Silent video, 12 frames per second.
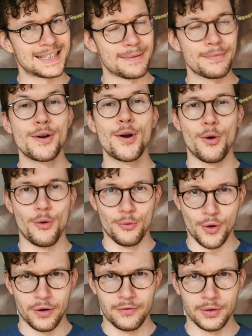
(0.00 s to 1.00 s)
up,
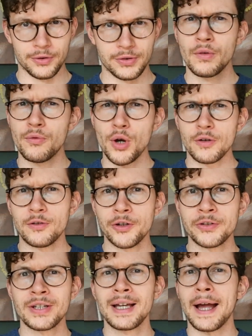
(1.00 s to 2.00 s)
workflows.
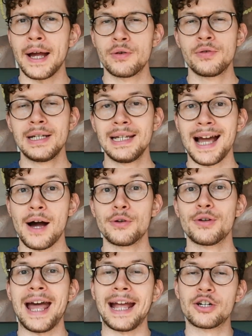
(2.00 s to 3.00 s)
Workflows are really how
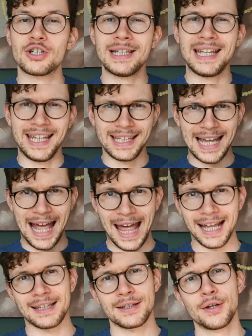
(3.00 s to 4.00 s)
you actually
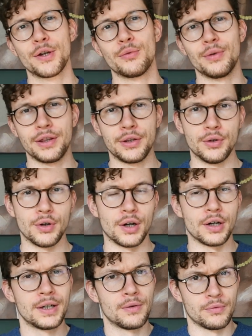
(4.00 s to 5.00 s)
interact with your
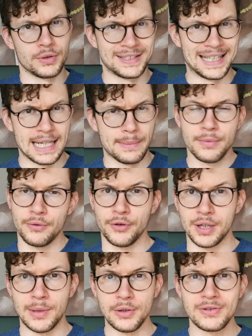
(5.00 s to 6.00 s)
setup for
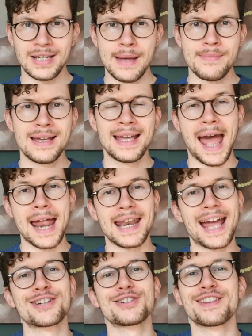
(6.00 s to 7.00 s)
the most time and the
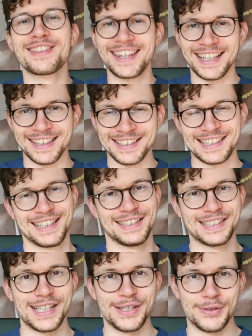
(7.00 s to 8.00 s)
actual things
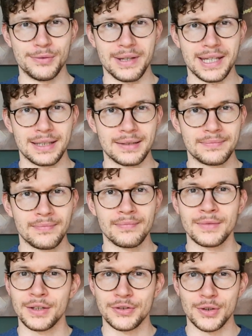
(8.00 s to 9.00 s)
that you do with it.
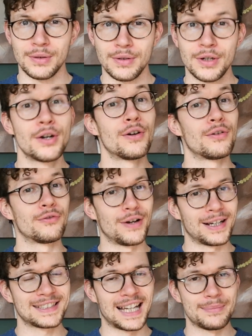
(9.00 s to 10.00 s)
So, for
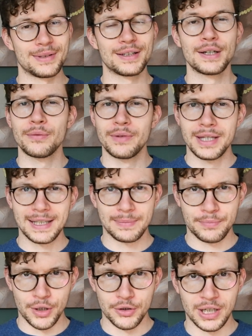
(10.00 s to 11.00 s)
example, with this
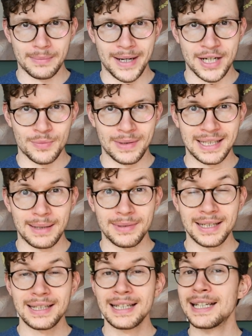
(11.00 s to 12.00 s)
project management
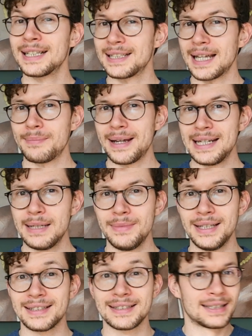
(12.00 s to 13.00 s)
template, that mainly
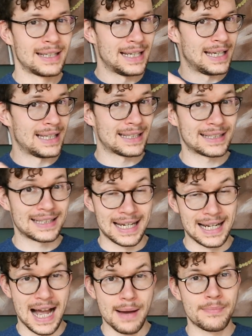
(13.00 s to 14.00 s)
means
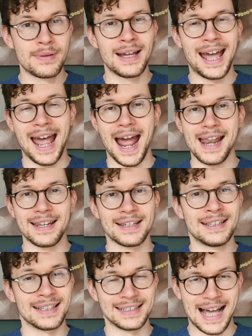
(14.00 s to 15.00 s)
setting up and
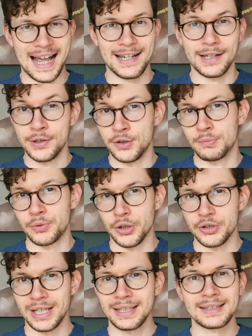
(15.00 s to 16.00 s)
designing new
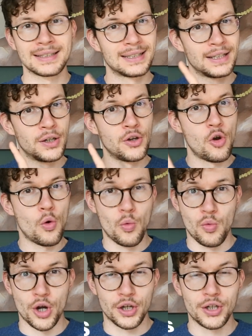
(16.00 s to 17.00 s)
projects,
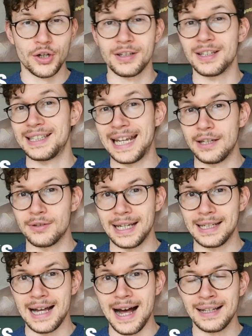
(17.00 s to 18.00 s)
working on the day-to-day
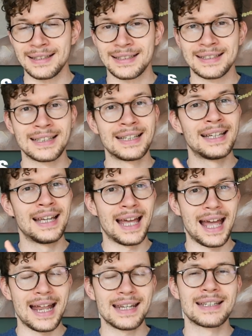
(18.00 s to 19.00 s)
tasks,
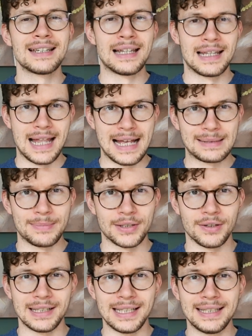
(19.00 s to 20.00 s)
and last but
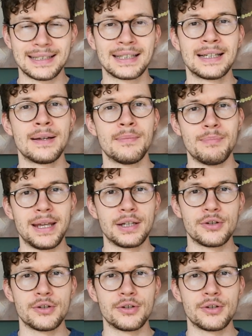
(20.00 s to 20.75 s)
not least, making